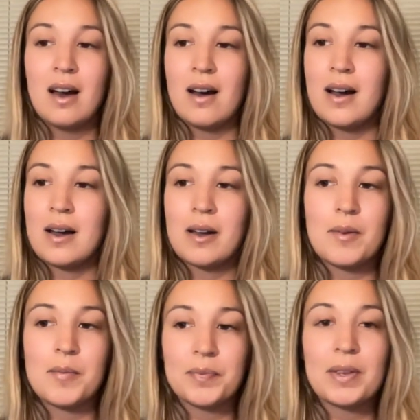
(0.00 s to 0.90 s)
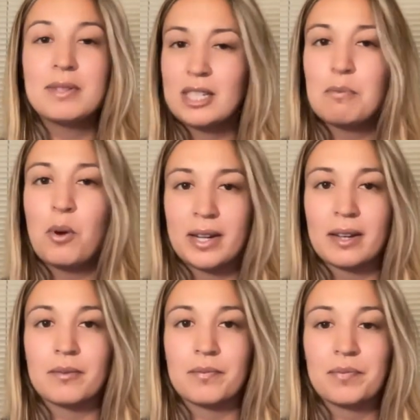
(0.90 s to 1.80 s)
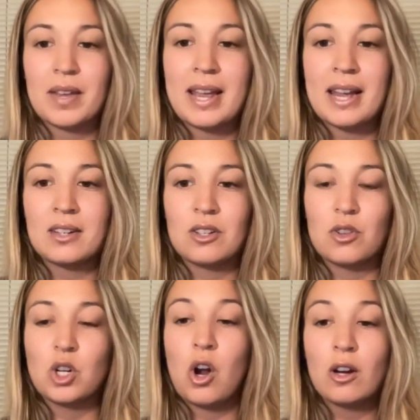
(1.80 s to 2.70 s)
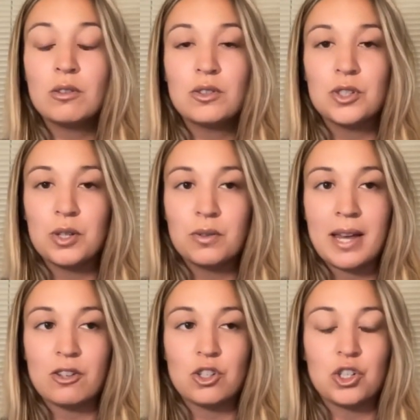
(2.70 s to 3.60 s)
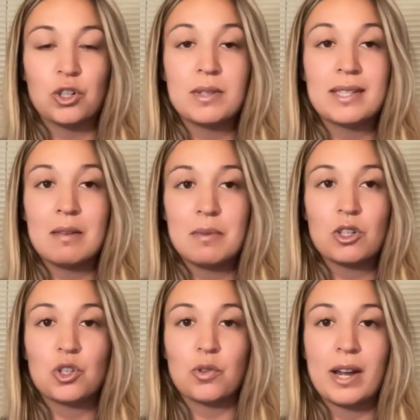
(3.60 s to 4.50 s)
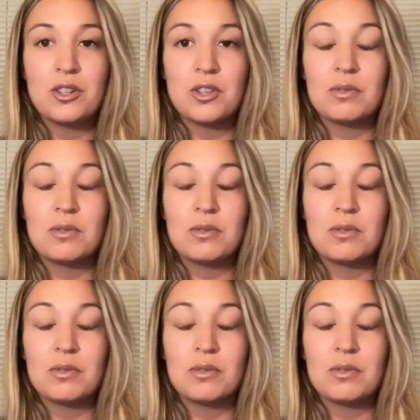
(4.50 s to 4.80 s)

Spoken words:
It was disappointing. And the Cardinals knew that June was going to be a stretch.